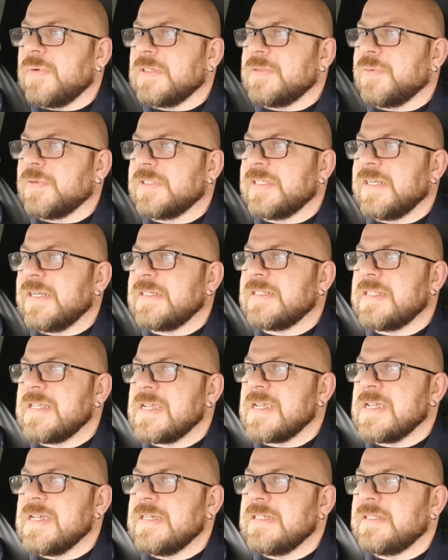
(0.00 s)
suppose the next
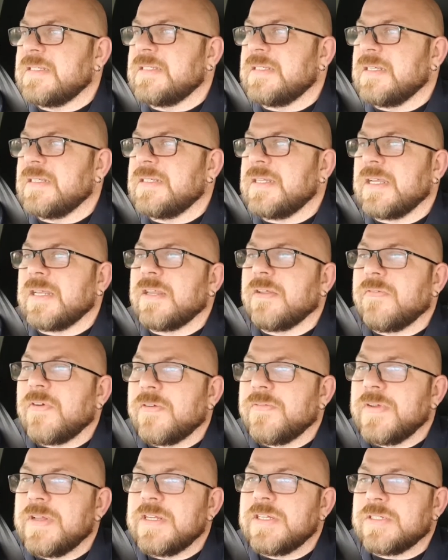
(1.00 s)
thing is the death of
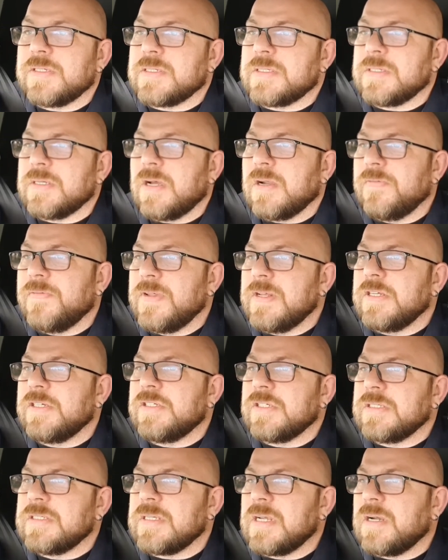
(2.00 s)
our villages. Our
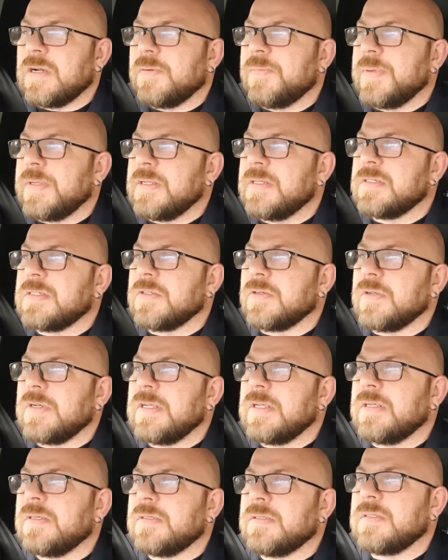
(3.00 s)
villages are being
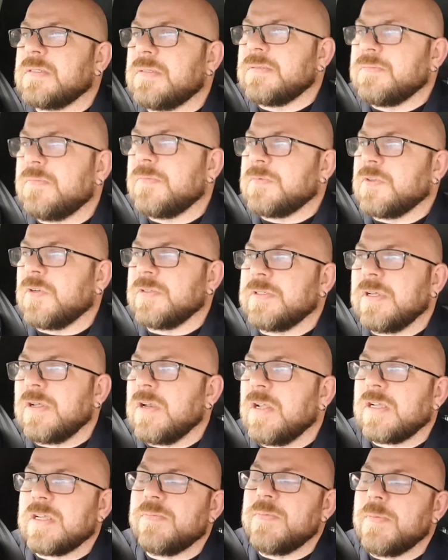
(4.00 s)
slowly cut
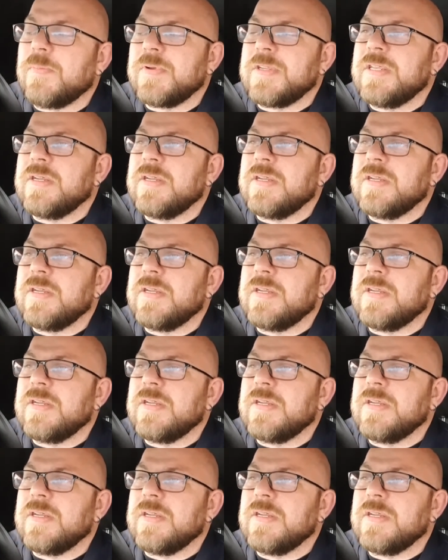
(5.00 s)
down. I can remember